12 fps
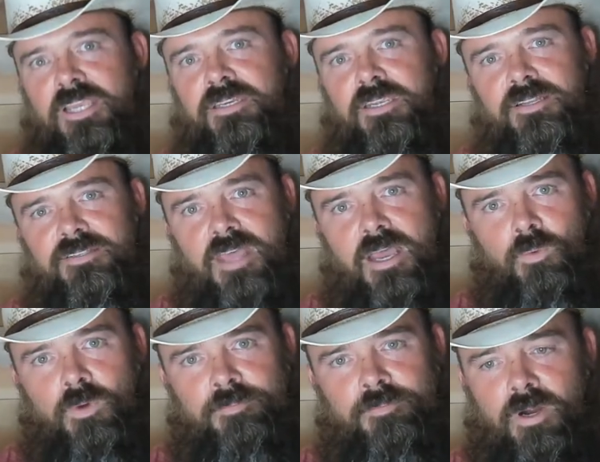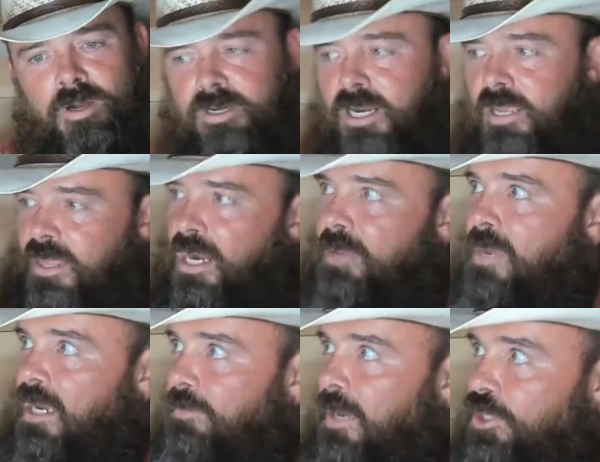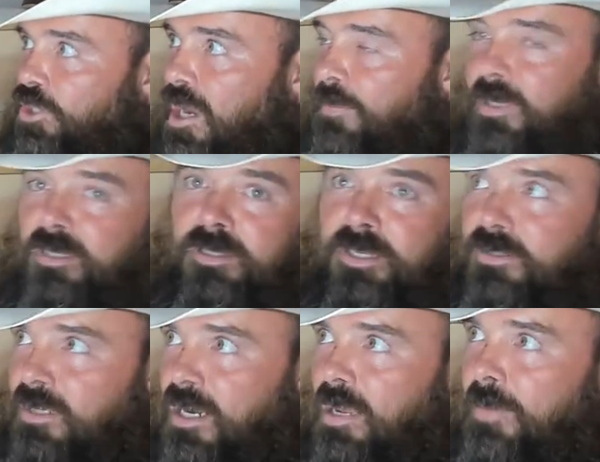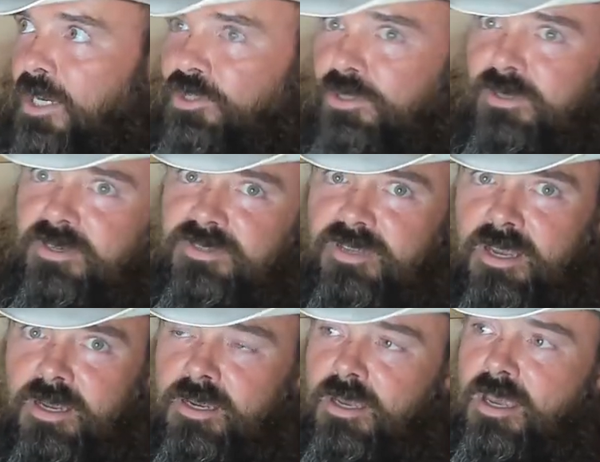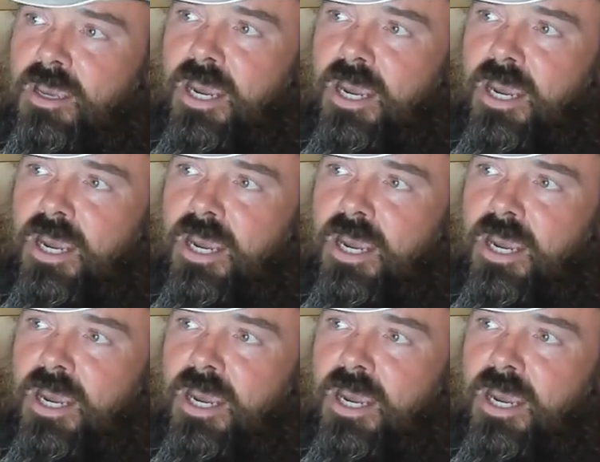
I need is that one part. And then I make my shopping list and I make sure to say,